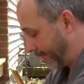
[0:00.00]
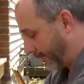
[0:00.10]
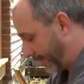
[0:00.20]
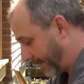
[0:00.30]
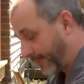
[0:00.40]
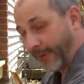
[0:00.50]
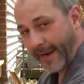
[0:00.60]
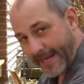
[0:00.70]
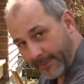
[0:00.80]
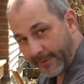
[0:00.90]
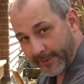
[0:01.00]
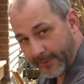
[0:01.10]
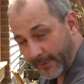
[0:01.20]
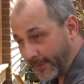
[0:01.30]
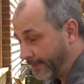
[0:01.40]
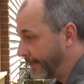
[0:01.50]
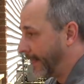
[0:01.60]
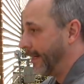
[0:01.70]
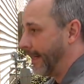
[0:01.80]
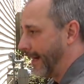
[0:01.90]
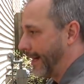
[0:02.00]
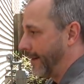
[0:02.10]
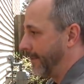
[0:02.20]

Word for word: We're looking for animal control. Uh,